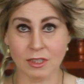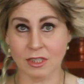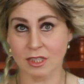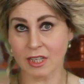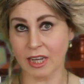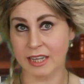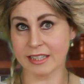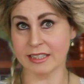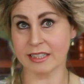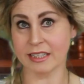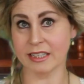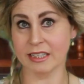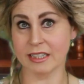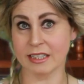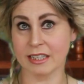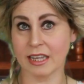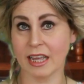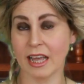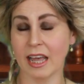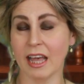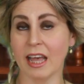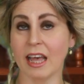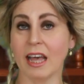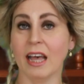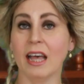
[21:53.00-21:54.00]
dyed his
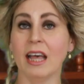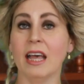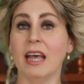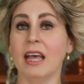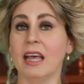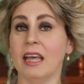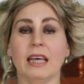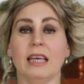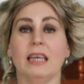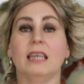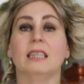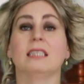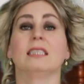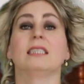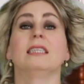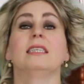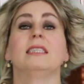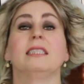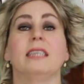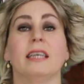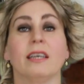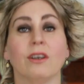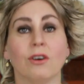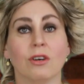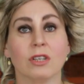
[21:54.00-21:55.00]
hair, he is
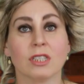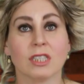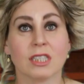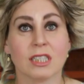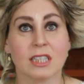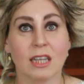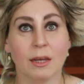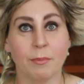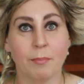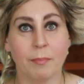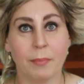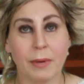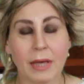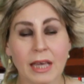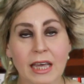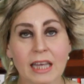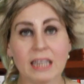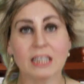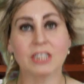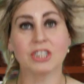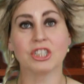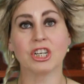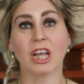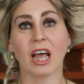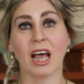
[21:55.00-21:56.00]
sitting on the
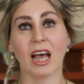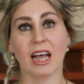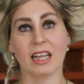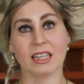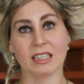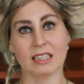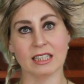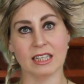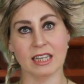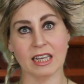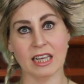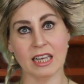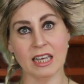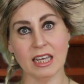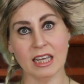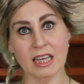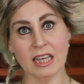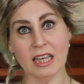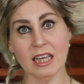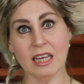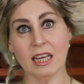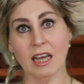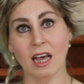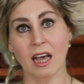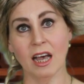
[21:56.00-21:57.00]
beach, and
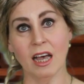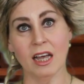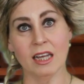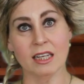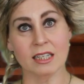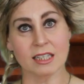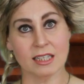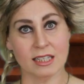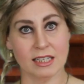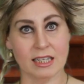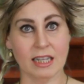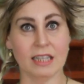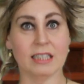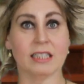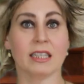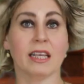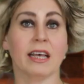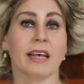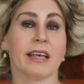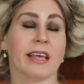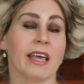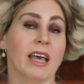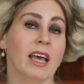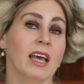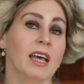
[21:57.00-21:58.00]
he
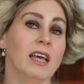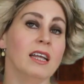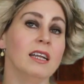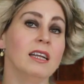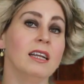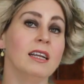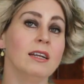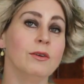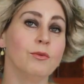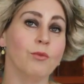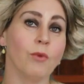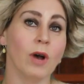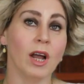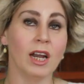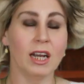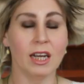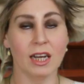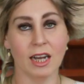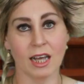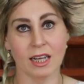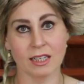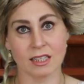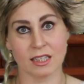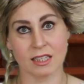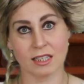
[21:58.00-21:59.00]
sees again
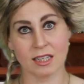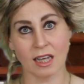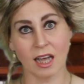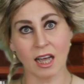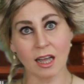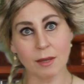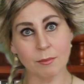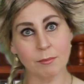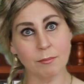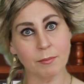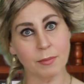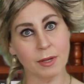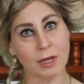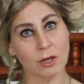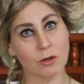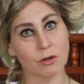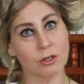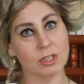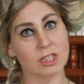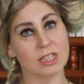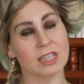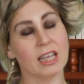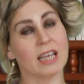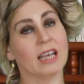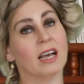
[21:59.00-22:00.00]
one last time,
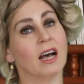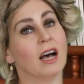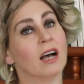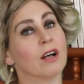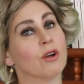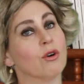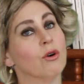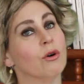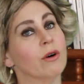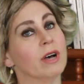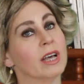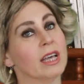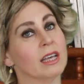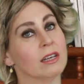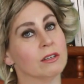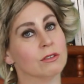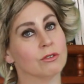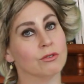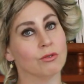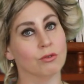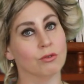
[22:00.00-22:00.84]
because they are going